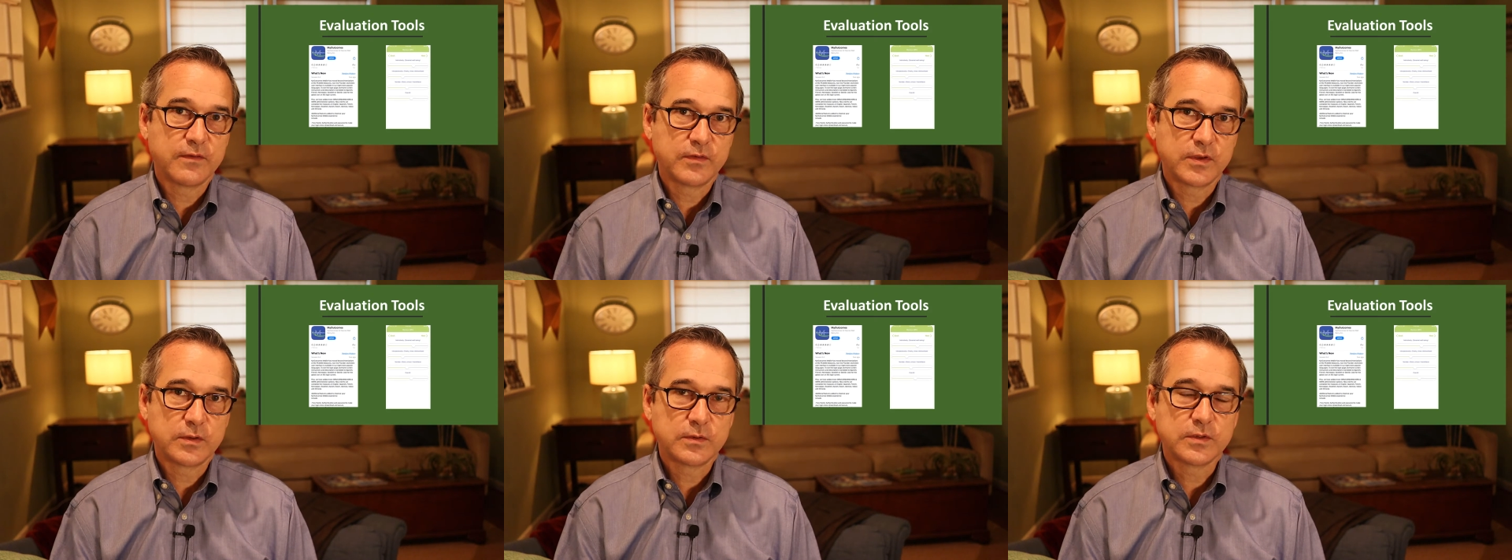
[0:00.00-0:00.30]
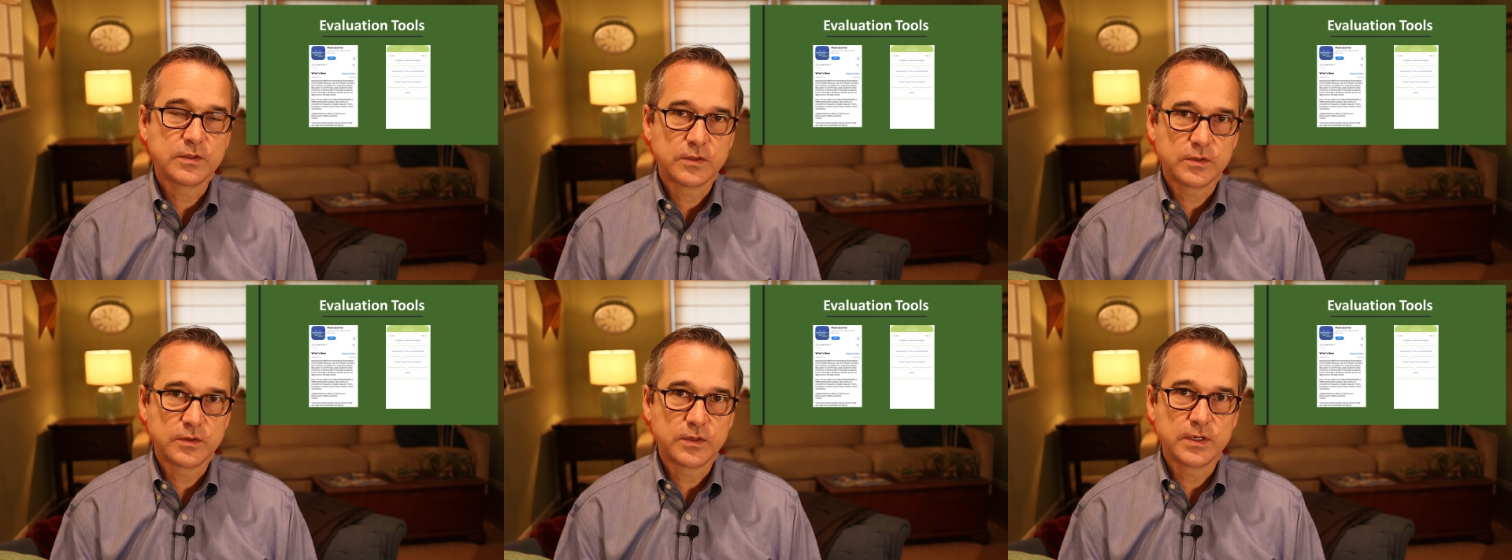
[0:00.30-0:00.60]
I've
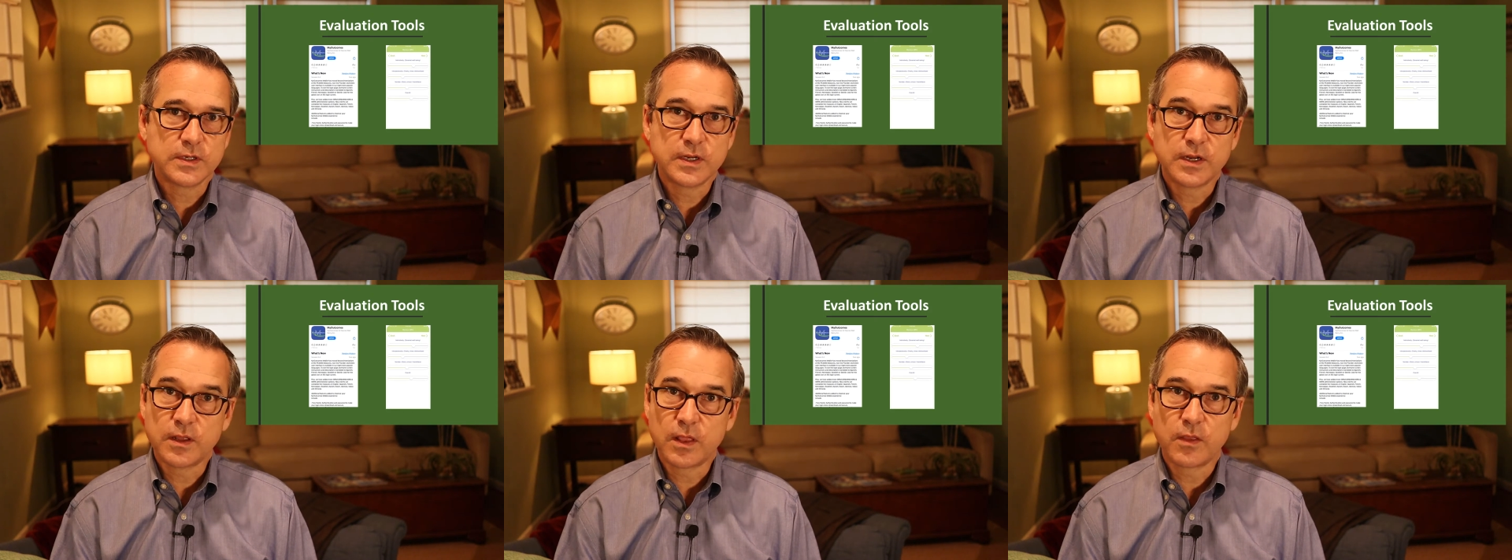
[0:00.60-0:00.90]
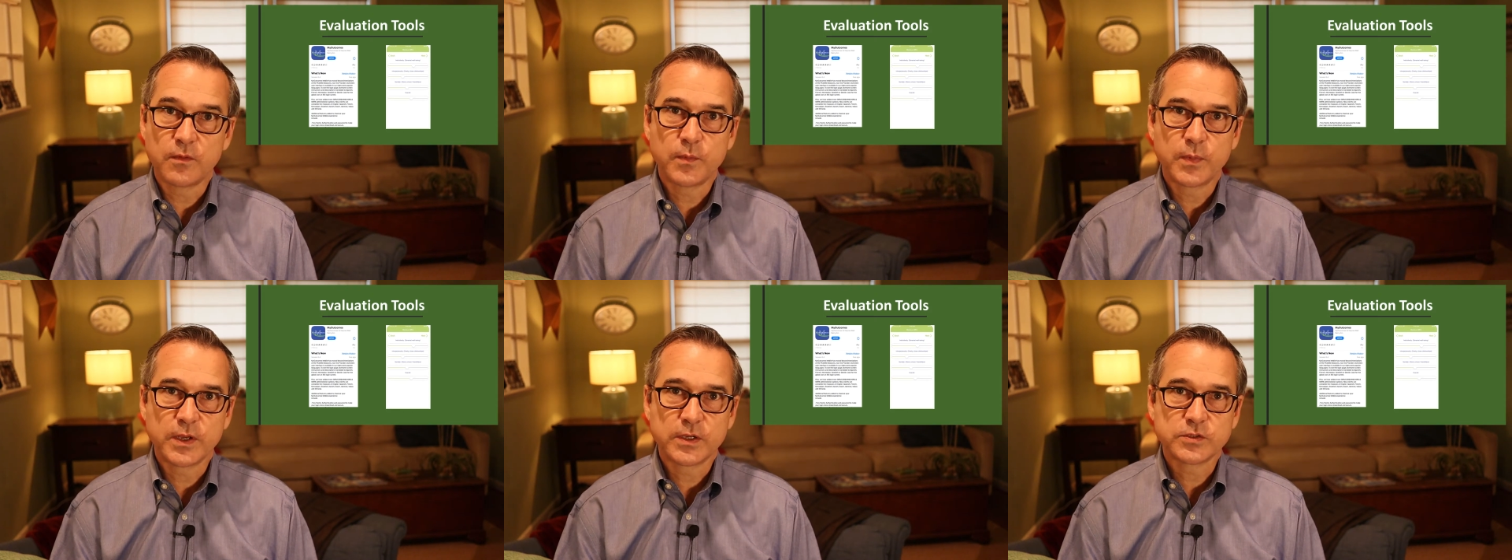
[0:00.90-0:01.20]
included
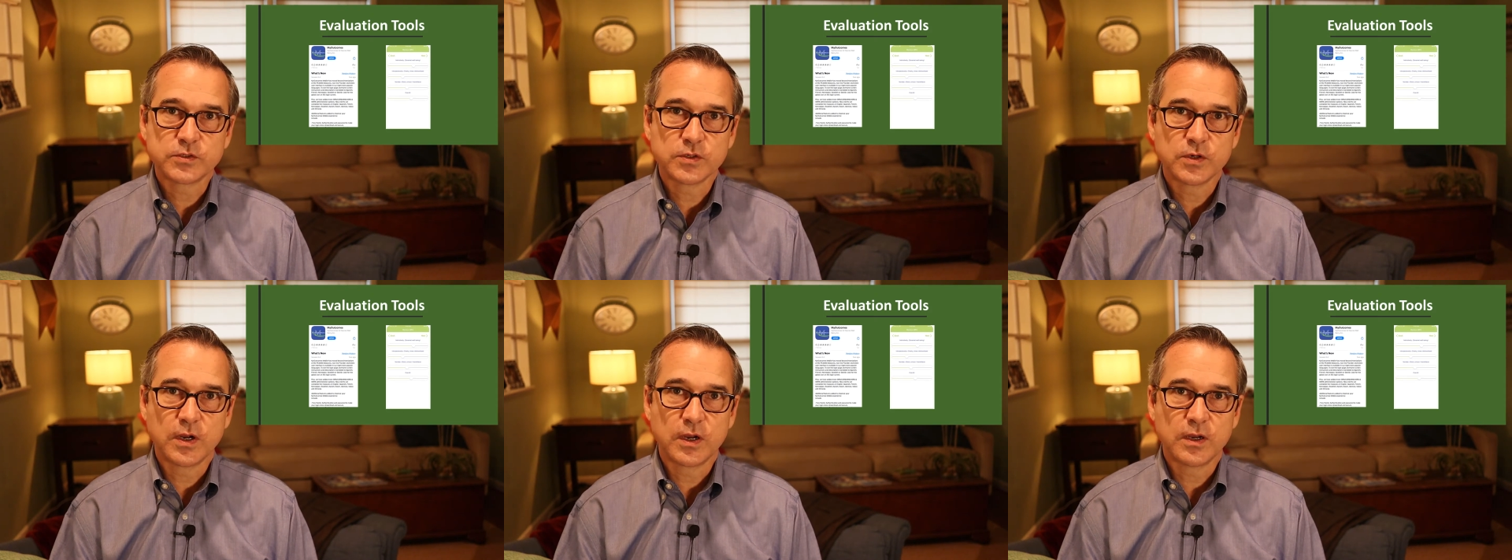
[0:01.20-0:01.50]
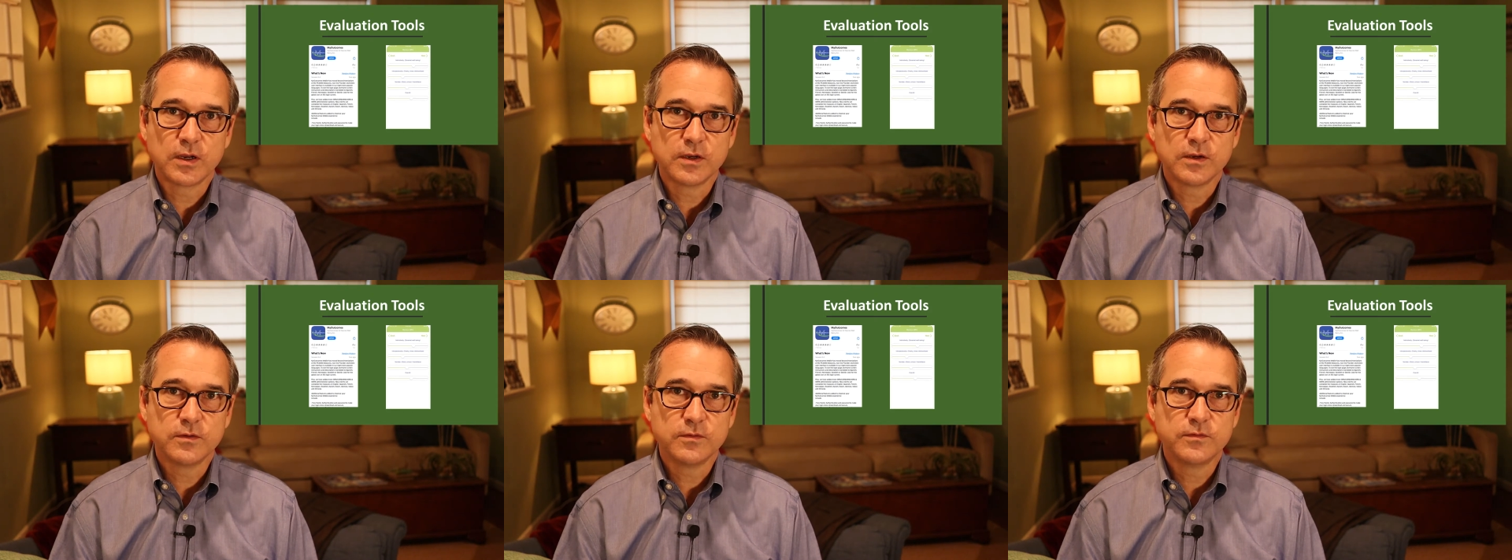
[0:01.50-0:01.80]
another picture
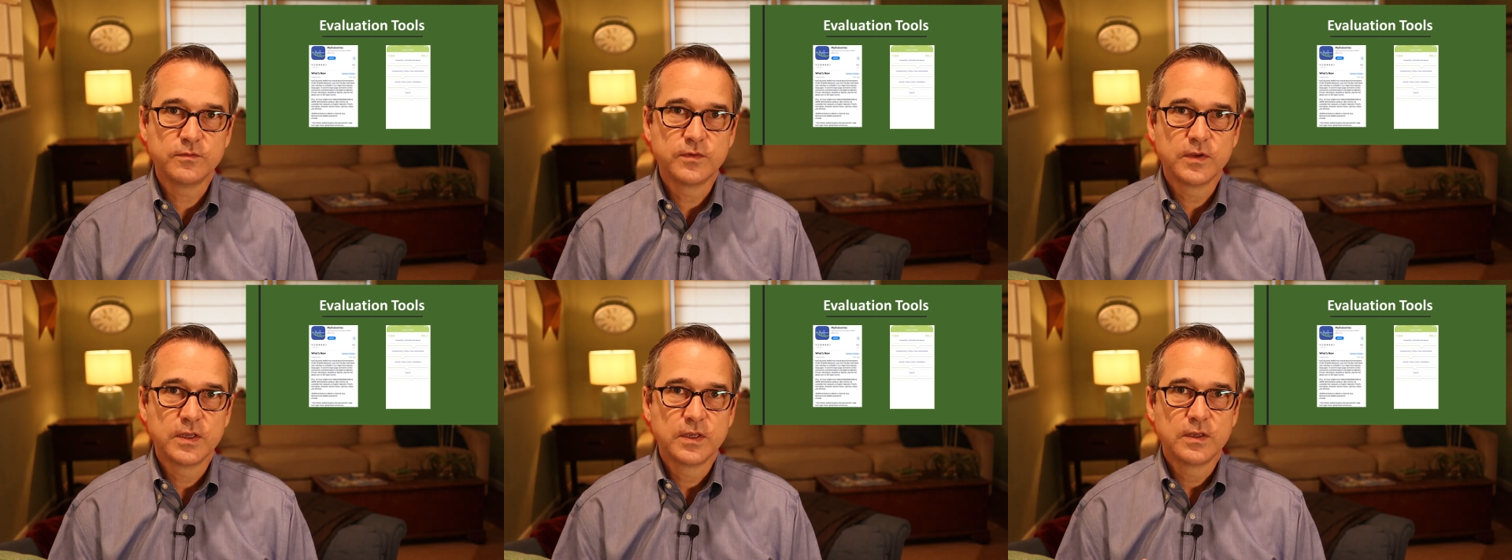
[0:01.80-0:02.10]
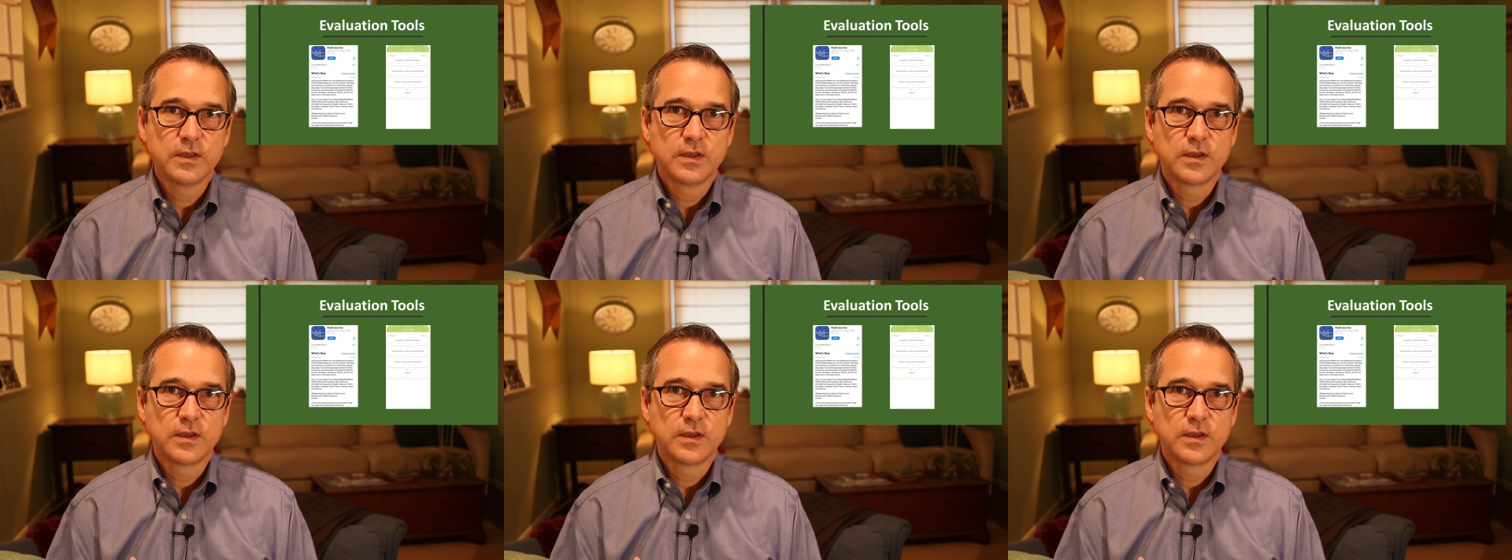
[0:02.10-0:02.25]
of